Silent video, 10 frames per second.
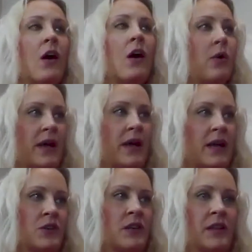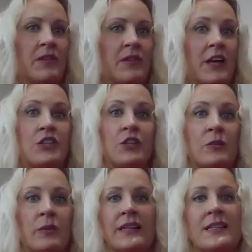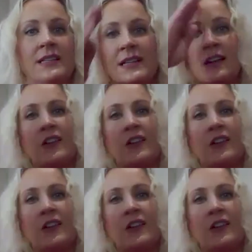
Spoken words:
oh, I am struggling with that too, but it's